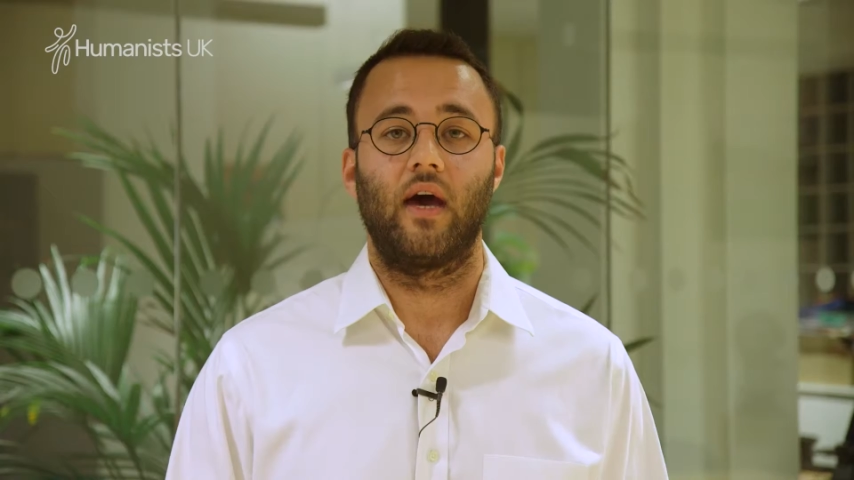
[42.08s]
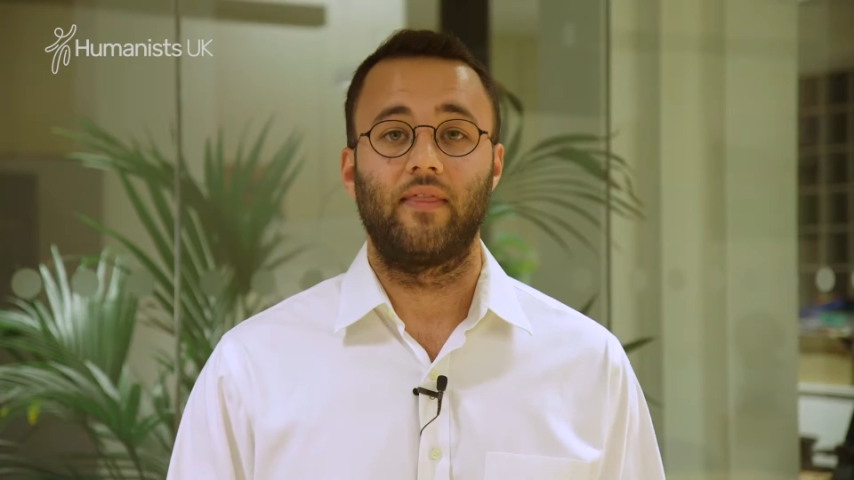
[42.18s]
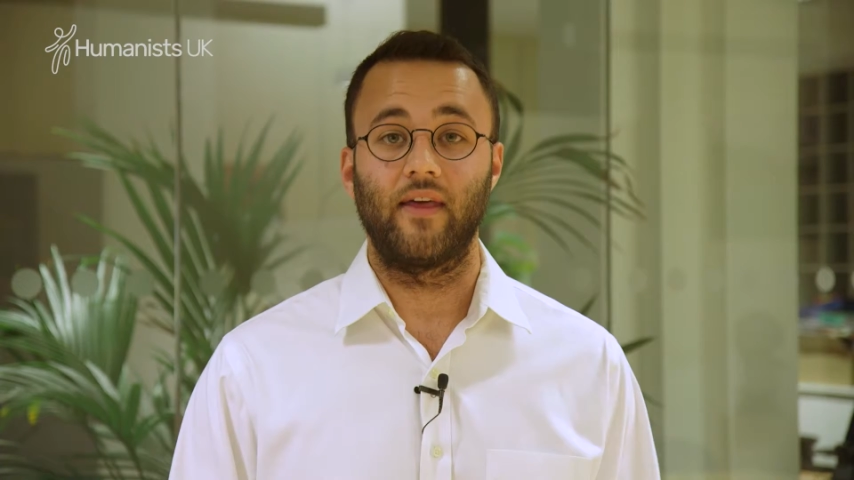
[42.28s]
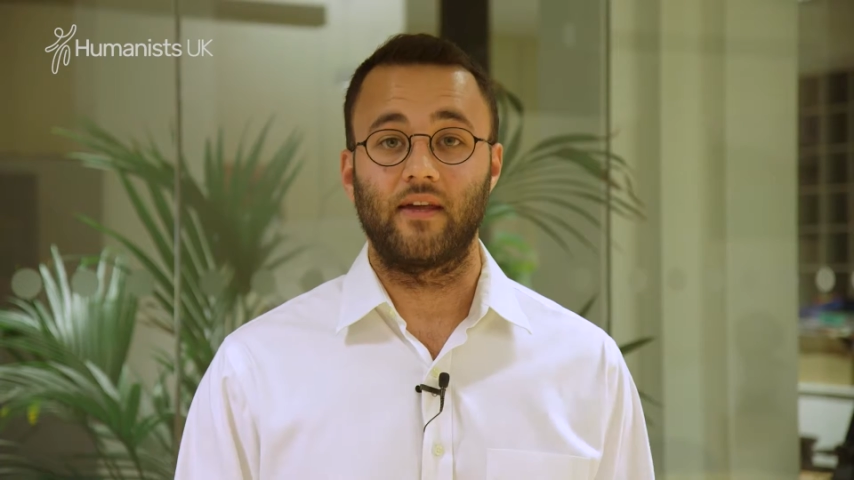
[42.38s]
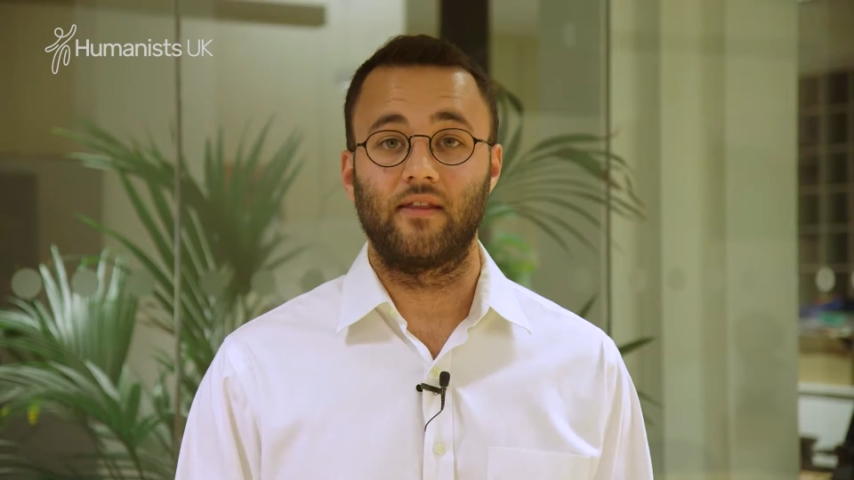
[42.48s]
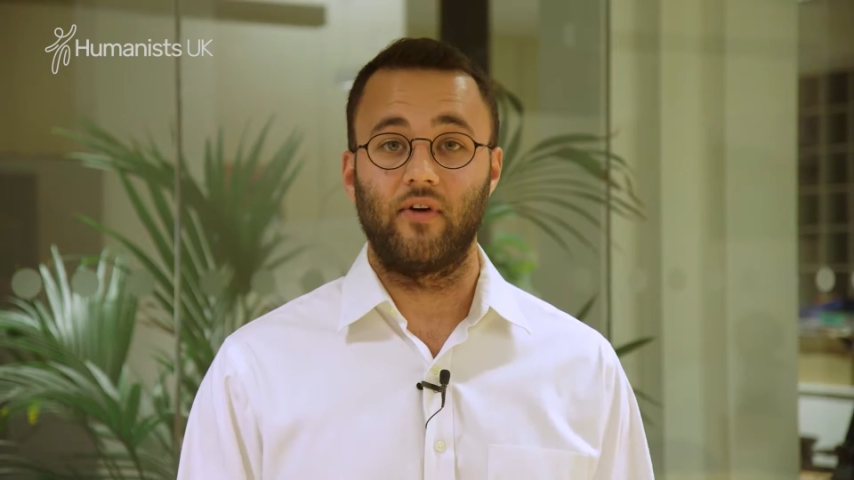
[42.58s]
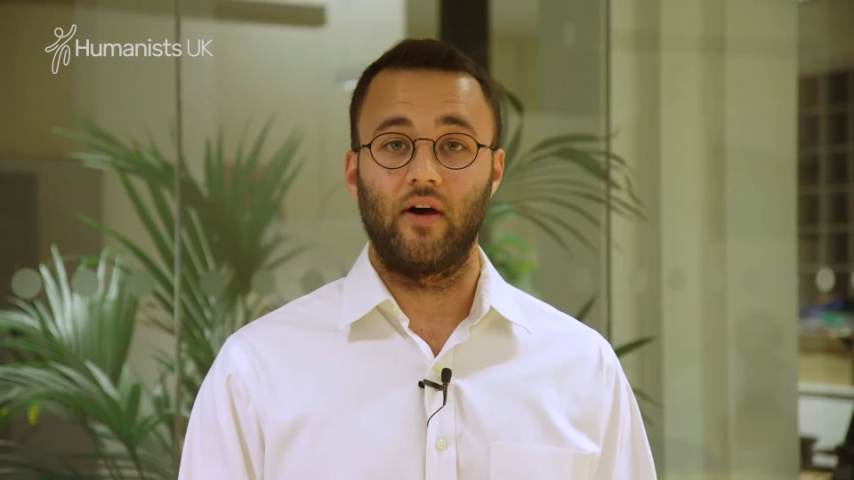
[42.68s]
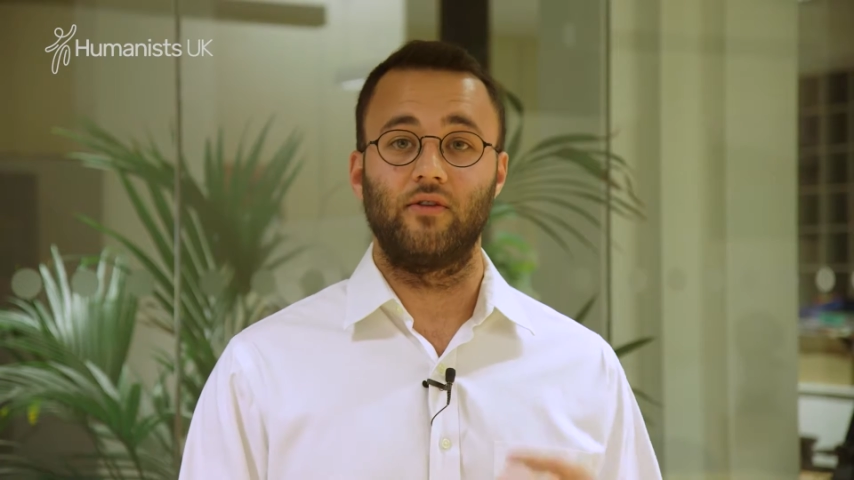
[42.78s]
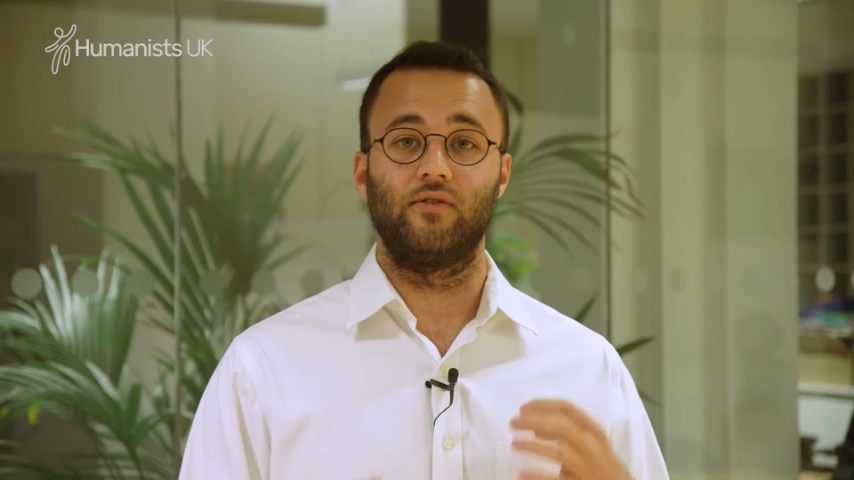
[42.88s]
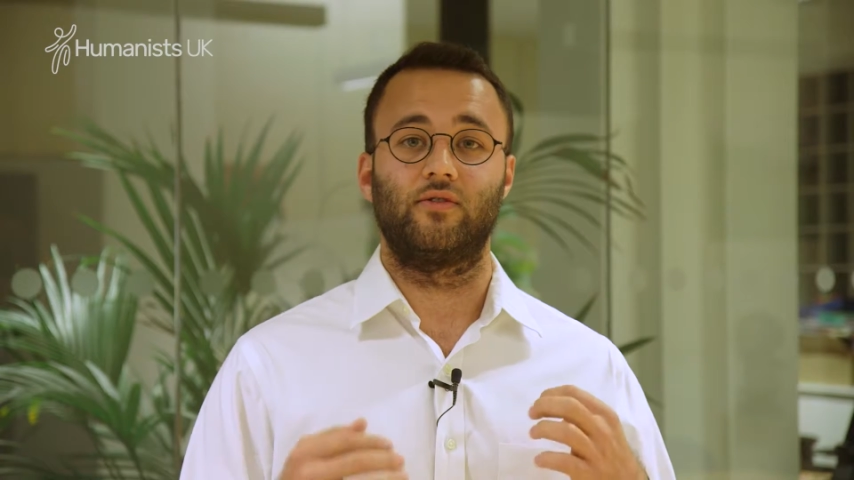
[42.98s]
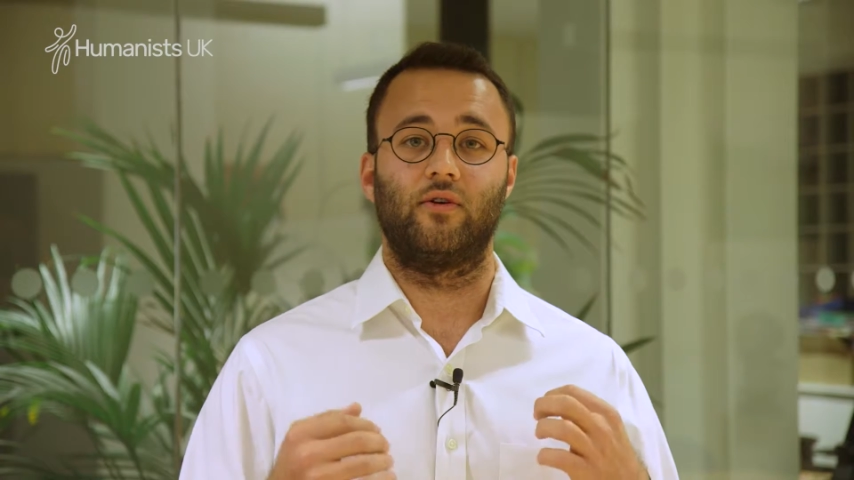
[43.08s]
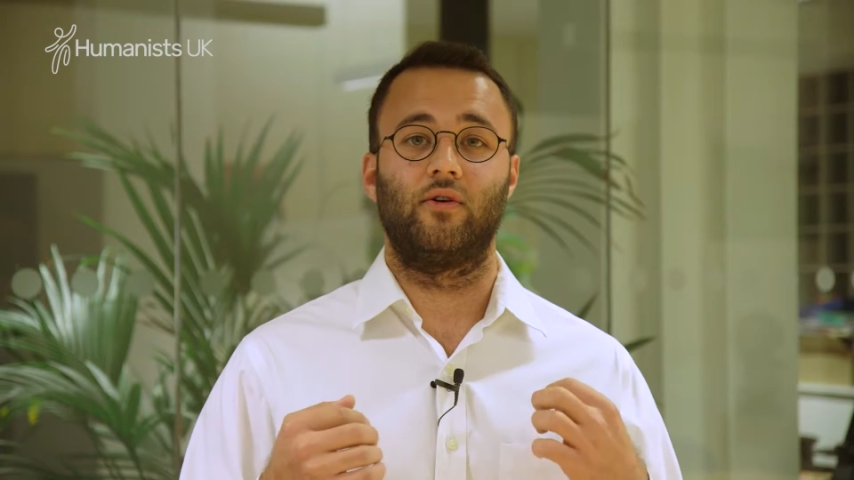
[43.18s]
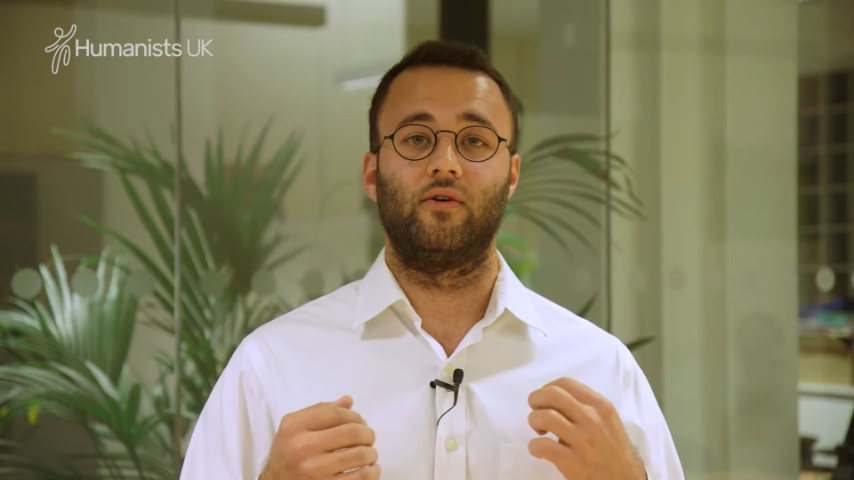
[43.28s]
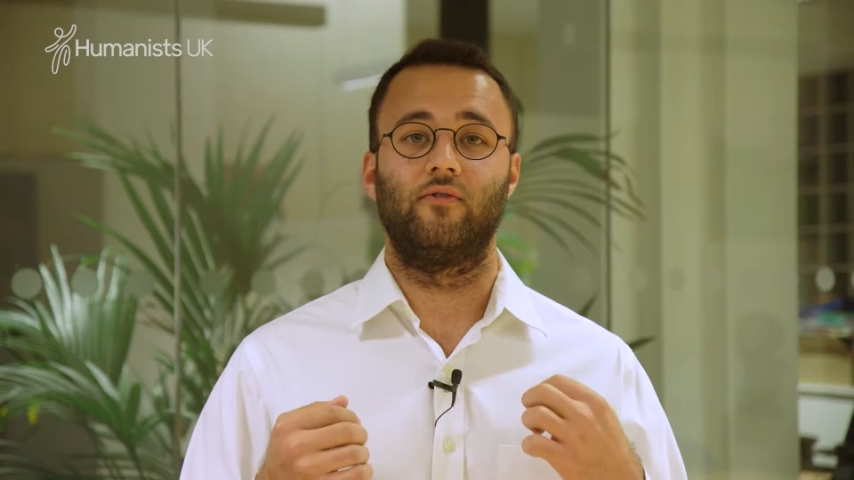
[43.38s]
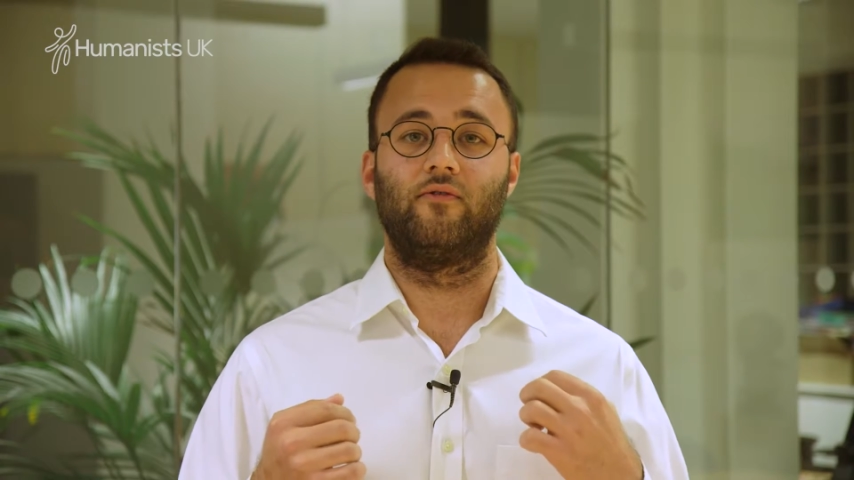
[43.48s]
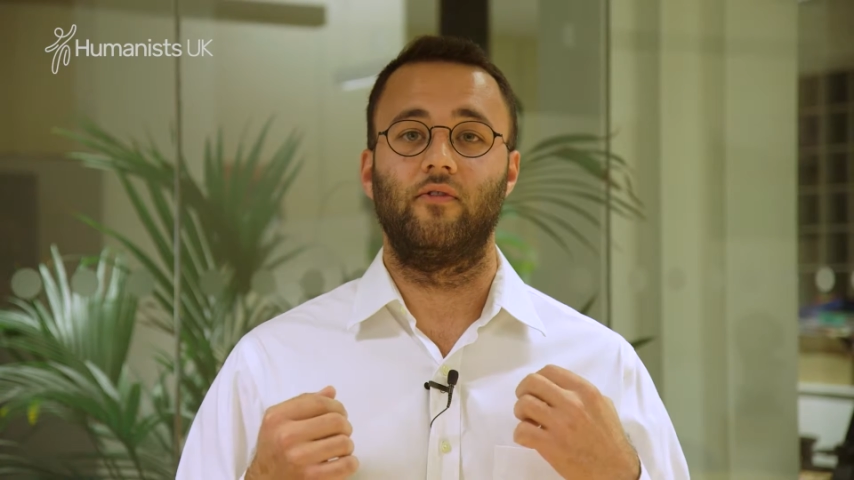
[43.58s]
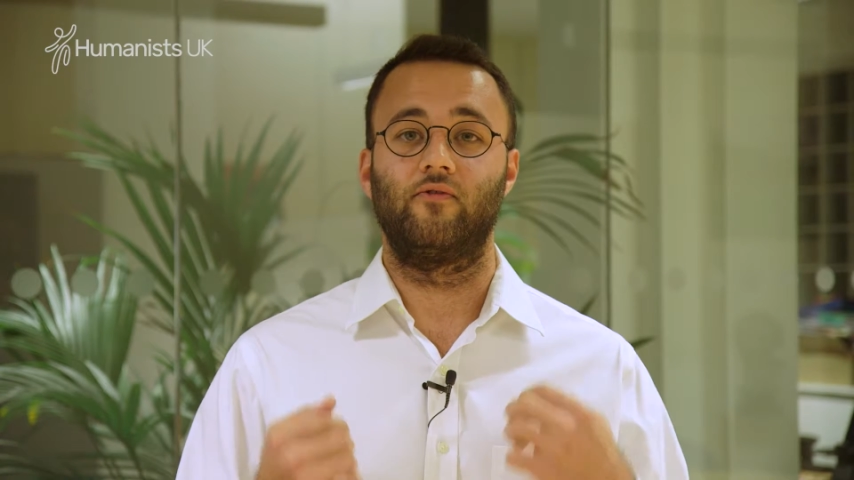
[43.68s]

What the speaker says: I think the values of